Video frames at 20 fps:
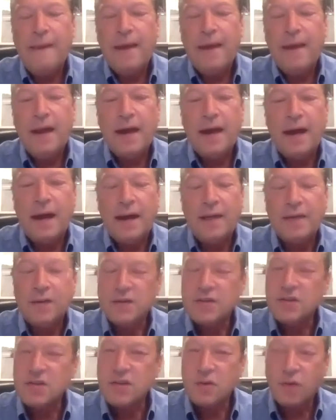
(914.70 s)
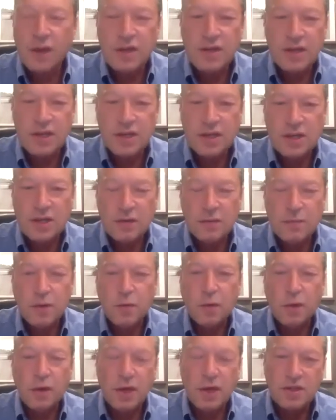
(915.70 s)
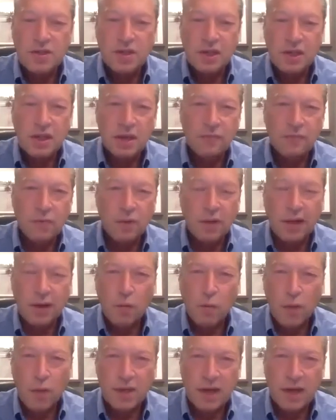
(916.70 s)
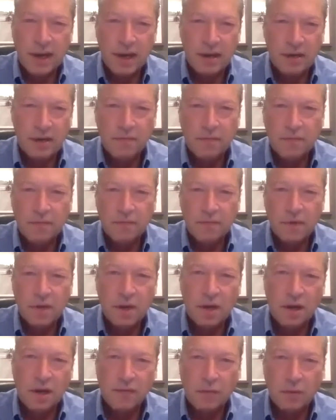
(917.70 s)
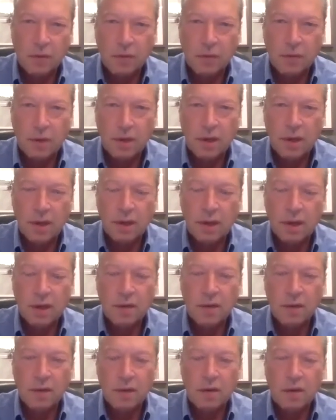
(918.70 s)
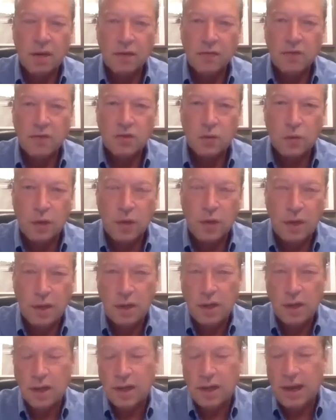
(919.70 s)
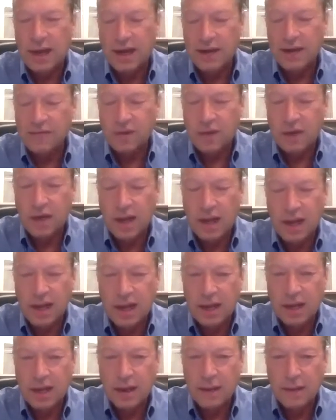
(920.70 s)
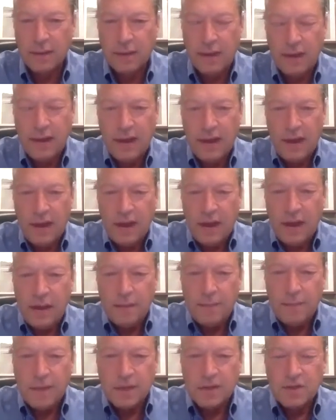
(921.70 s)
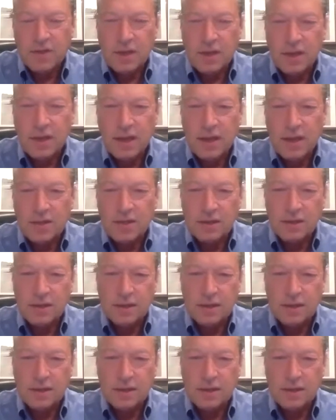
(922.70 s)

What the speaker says: and there's this great detail in the book where he's thinking about like what kind of cover story he can have, and because he's